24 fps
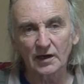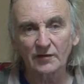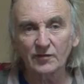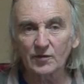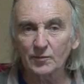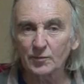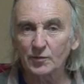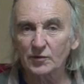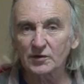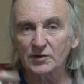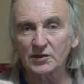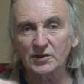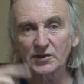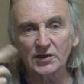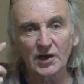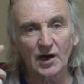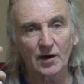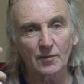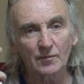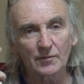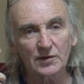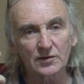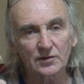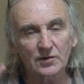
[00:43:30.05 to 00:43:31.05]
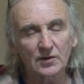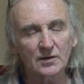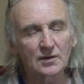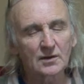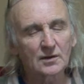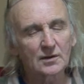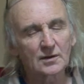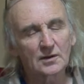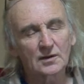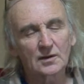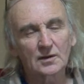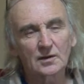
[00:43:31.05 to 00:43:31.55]
If you put nyam is
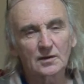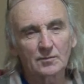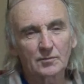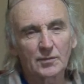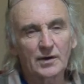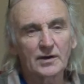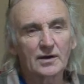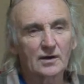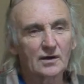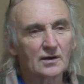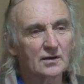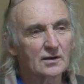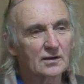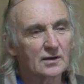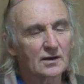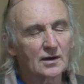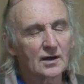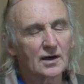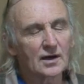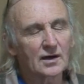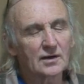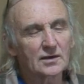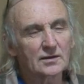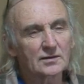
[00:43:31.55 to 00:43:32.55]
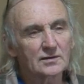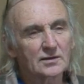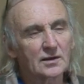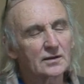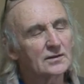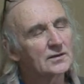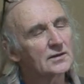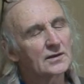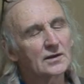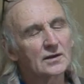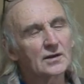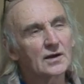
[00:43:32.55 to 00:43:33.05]
pena uh,
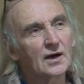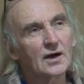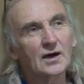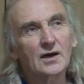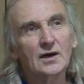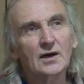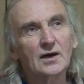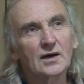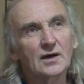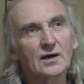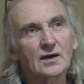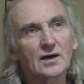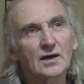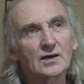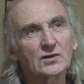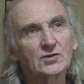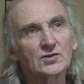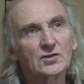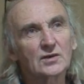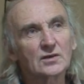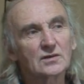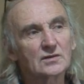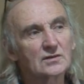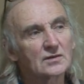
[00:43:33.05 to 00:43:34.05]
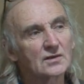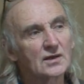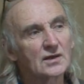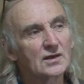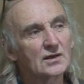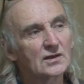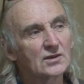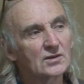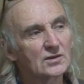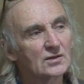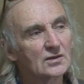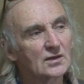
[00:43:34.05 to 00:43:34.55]

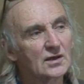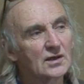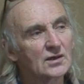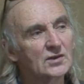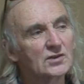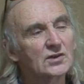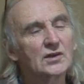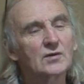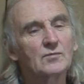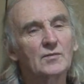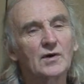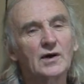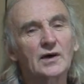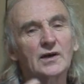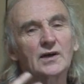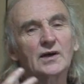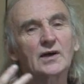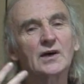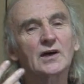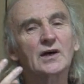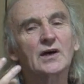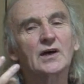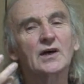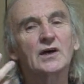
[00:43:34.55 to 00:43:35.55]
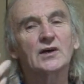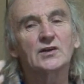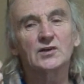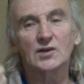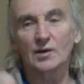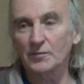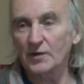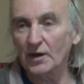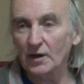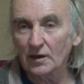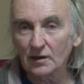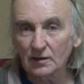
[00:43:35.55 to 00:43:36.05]

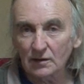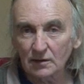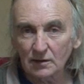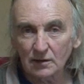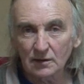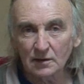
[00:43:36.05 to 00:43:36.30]
nyamna,